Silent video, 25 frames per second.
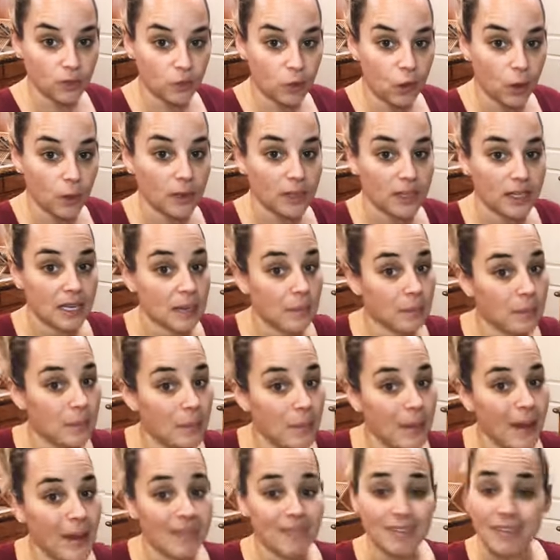know and keep in
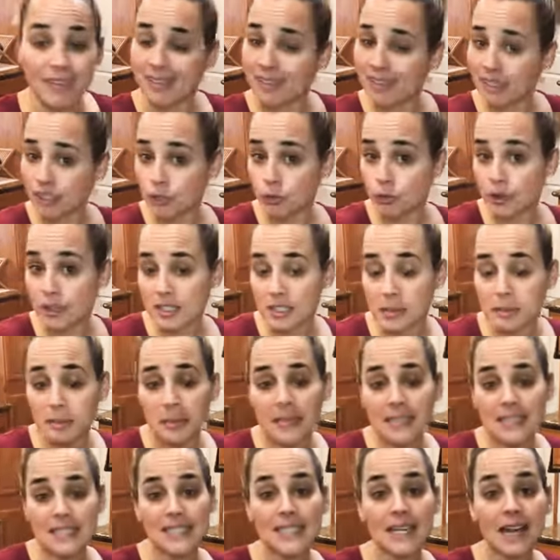mind that this
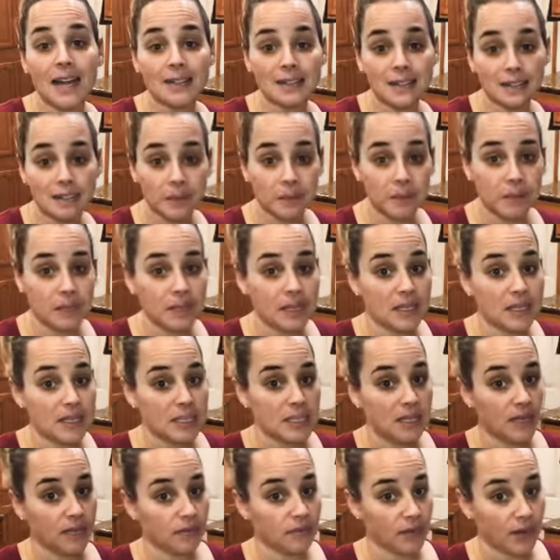recipe is not something that's
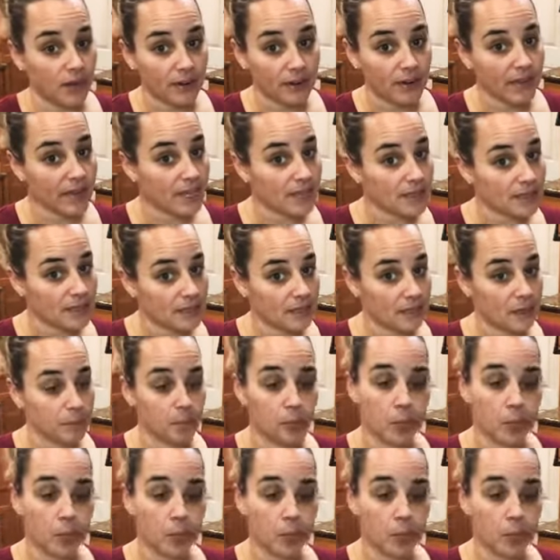done very easily.